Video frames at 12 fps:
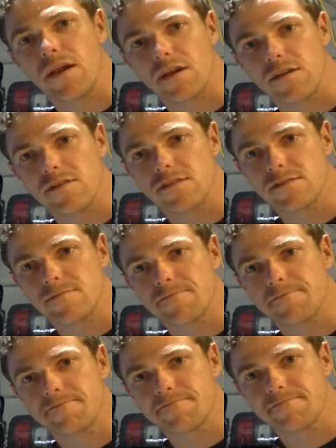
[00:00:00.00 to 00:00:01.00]
When other
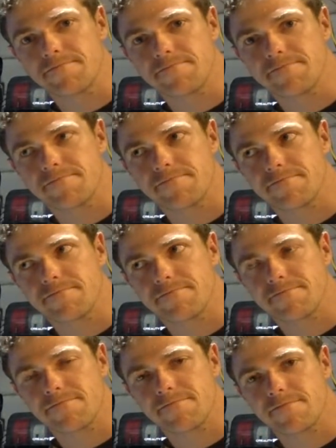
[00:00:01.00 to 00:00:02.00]
people couldn't
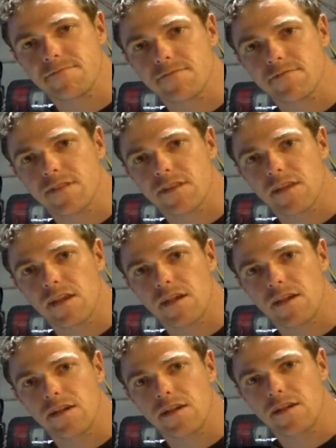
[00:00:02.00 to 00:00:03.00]
get them to fly.
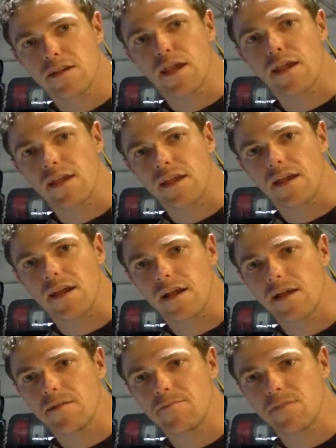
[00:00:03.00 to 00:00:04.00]

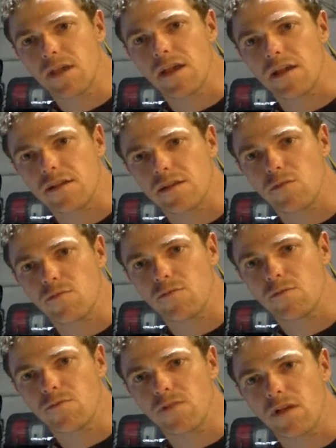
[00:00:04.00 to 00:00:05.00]
Yeah. No,
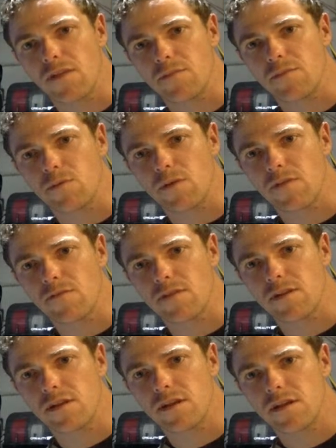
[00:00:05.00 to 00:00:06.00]
we're flying them, but we haven't.
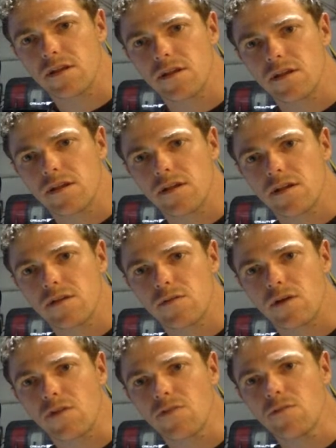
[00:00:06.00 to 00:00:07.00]

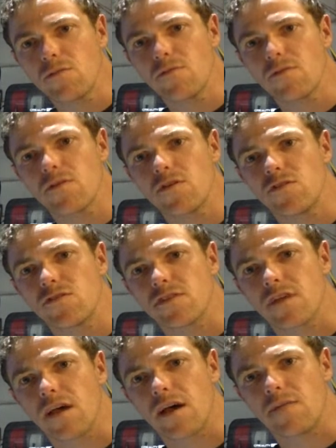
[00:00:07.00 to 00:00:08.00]
I don't think we've ever used
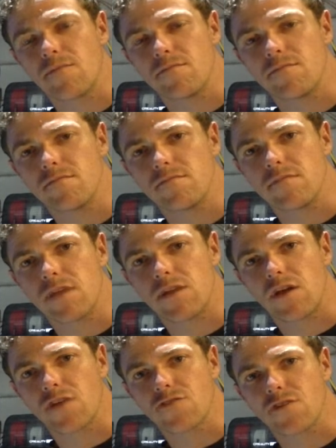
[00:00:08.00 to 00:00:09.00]
a
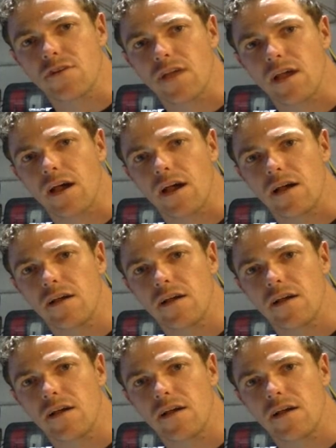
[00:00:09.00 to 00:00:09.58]
nitro car